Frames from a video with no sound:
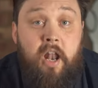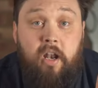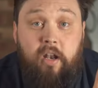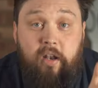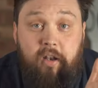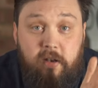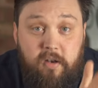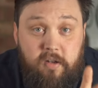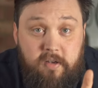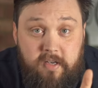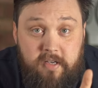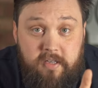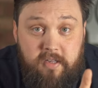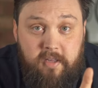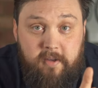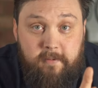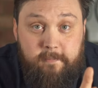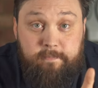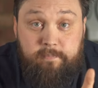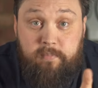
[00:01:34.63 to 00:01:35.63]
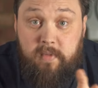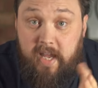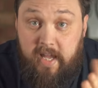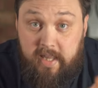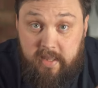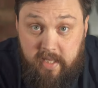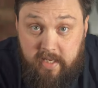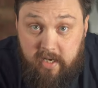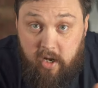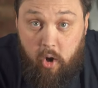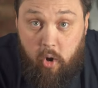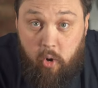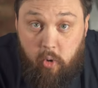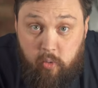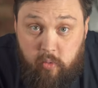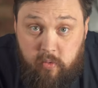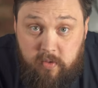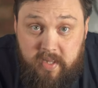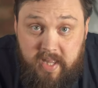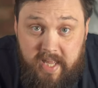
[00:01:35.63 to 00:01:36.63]
look at them, and then
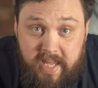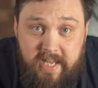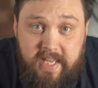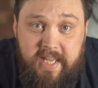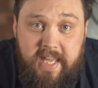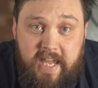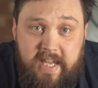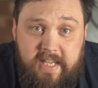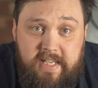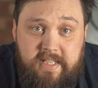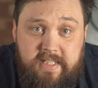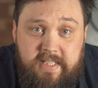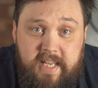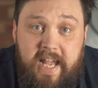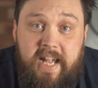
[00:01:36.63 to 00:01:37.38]
hold their gaze